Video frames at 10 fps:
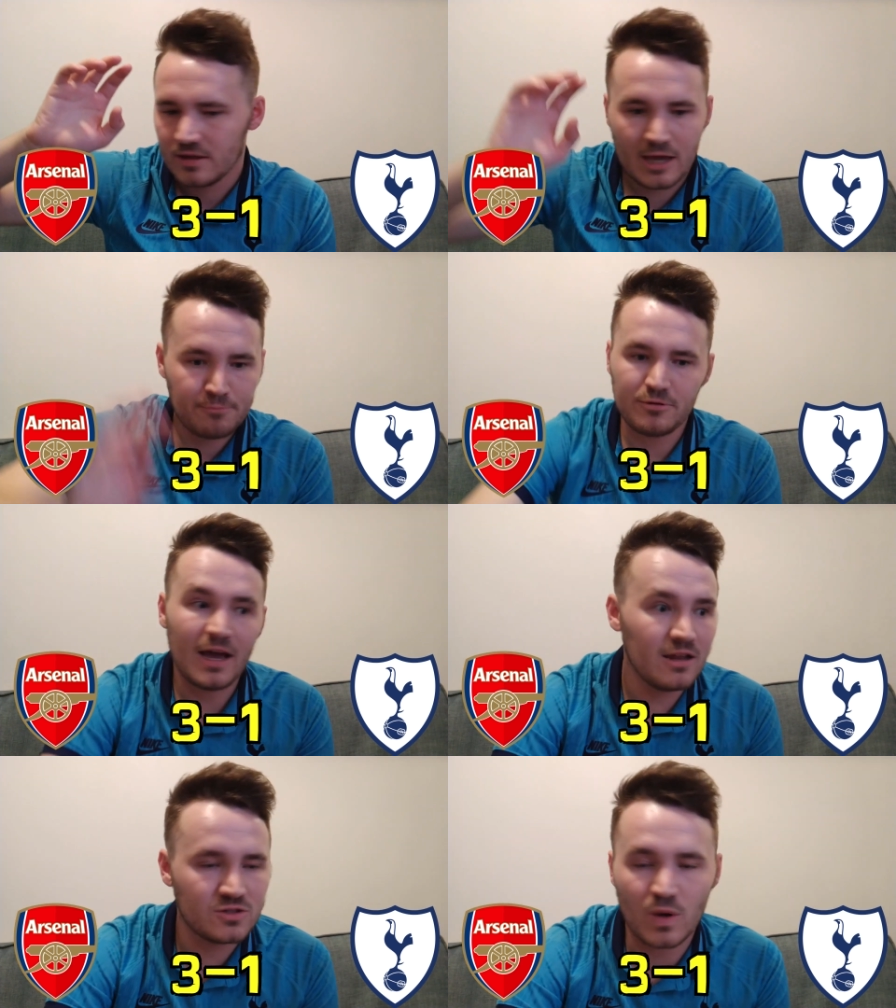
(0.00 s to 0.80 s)

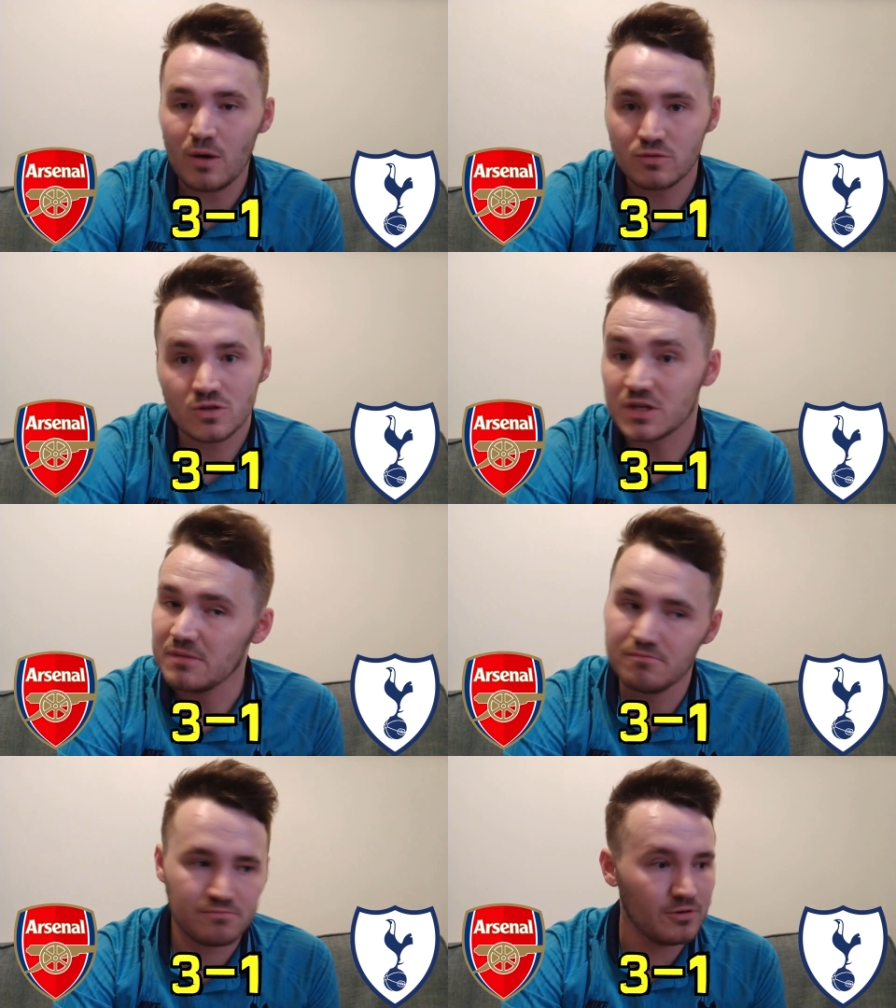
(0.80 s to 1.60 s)
Gabriel as well was
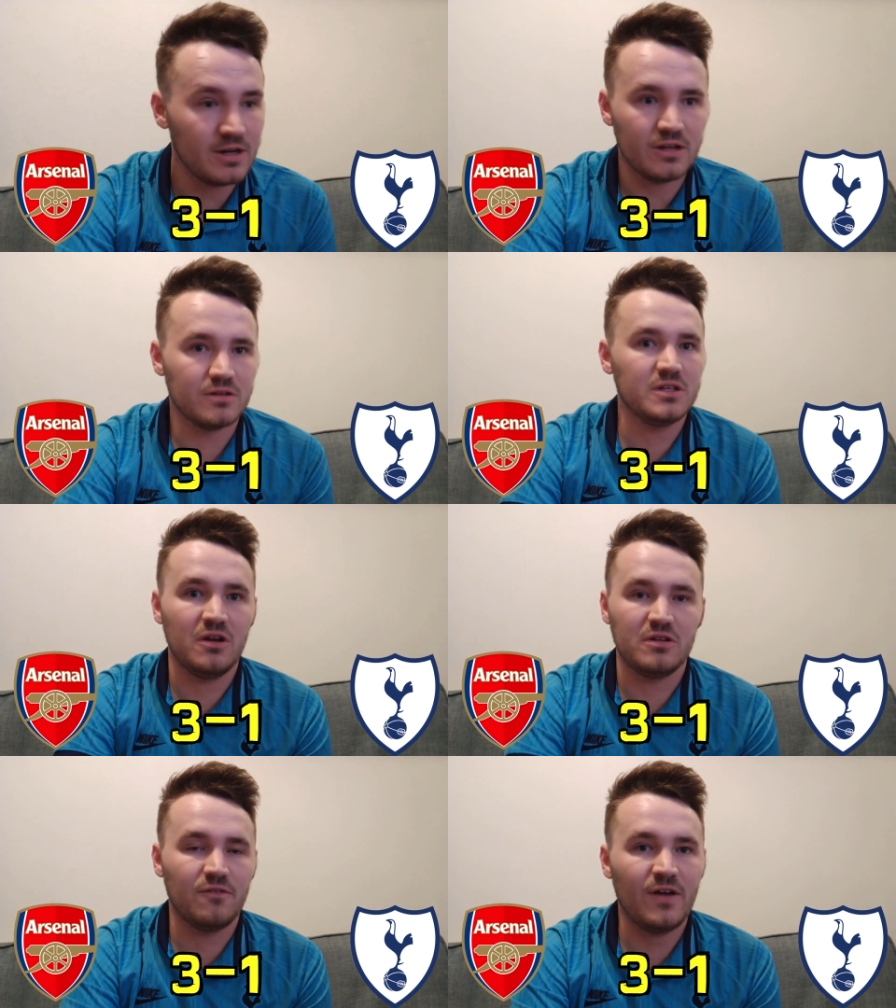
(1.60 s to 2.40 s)
looking brilliant. You
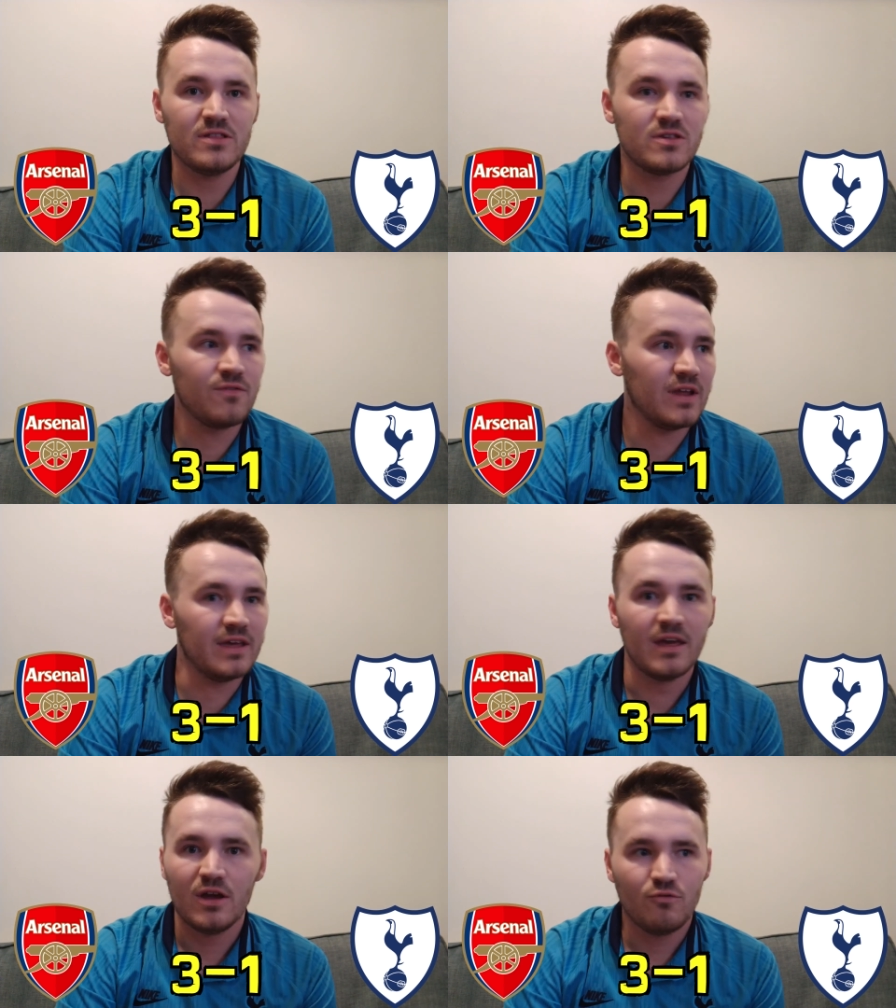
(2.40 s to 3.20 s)
know,
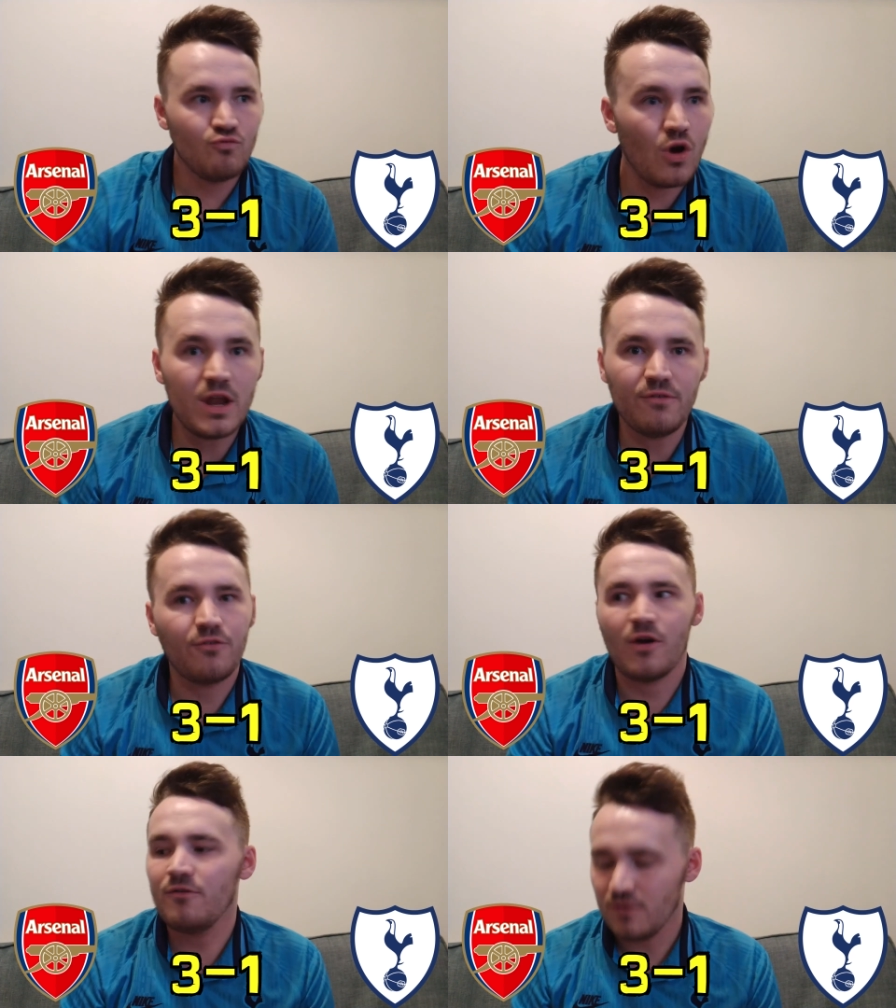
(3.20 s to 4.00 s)
defensively, running
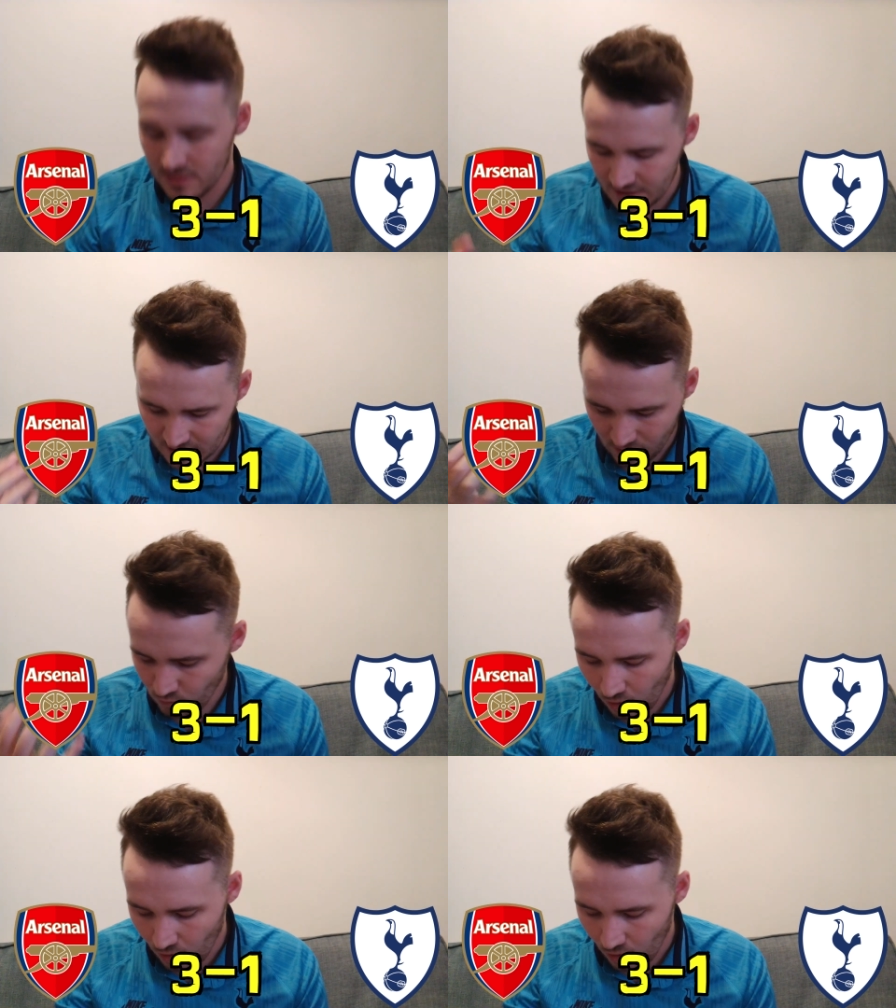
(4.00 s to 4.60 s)
for everything.